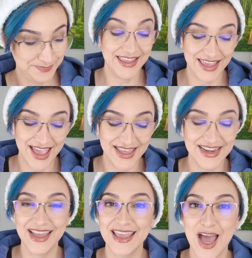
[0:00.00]

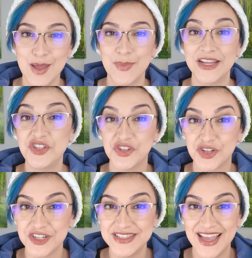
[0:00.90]
Again, I got my
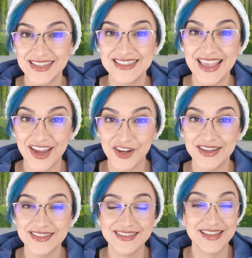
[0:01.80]
Sugar Snacks
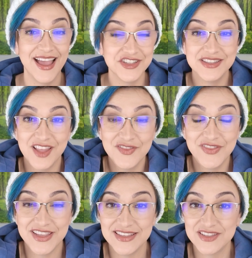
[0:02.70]
carrots. I just
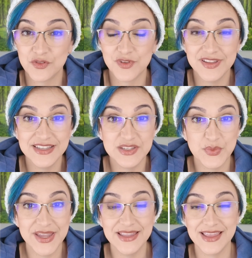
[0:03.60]
love these. They're really
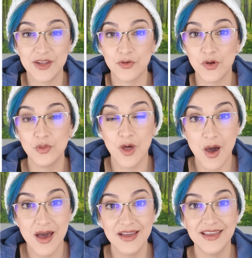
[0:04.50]
sweet, they grow
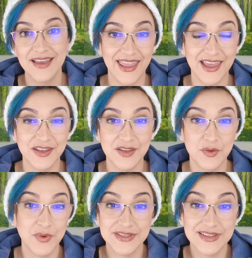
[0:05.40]
long, and
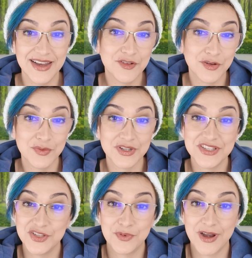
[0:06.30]
the ones that I grew were
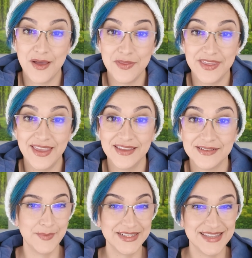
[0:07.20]
super healthy.
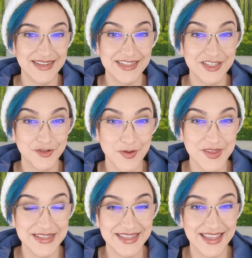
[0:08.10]
I'm excited to grow
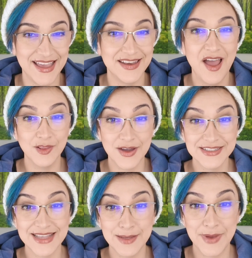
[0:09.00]
these again
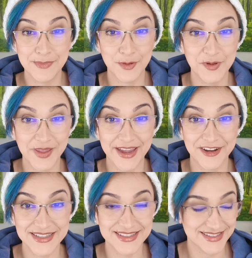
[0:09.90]
alongside my purple
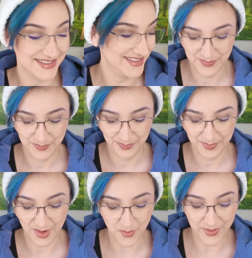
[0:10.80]
carrots.
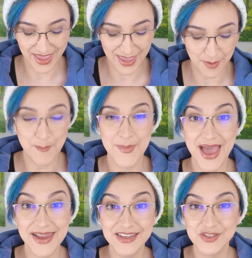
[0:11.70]
Okay,
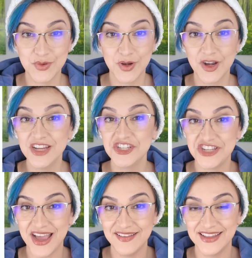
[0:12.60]
Matador
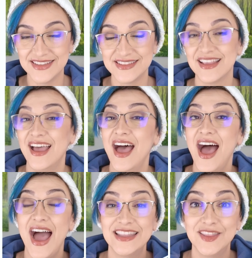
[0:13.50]
shallots.
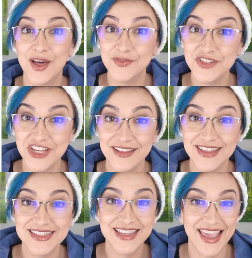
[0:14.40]
I love
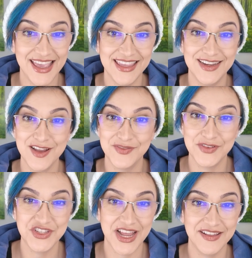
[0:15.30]
shallots, can't get enough
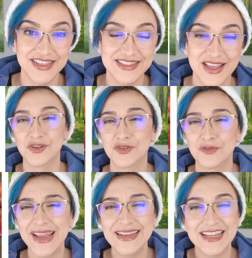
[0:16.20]
of shallots. They're
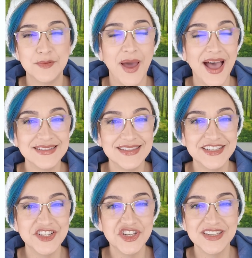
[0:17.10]
great in pasta
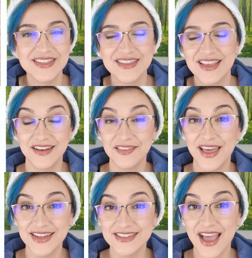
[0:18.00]
dishes, and a
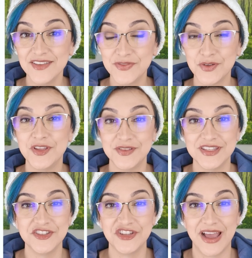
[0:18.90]
lot of Thai food
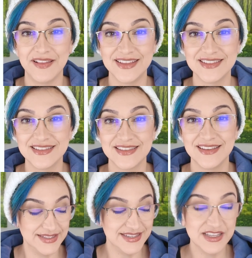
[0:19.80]
uses shallots.
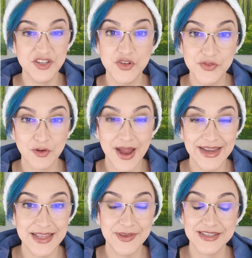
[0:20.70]
This is a new
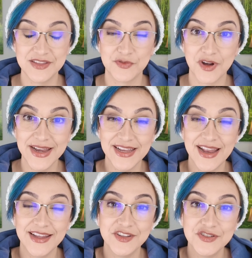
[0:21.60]
variety because the
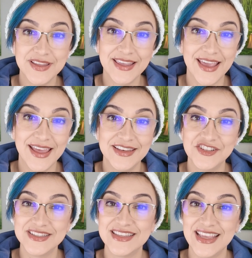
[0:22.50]
variety I usually get
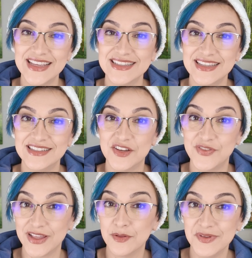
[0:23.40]
just isn't
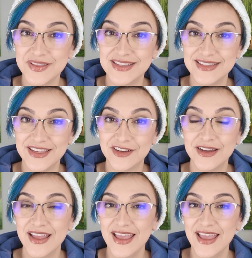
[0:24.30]
available this year.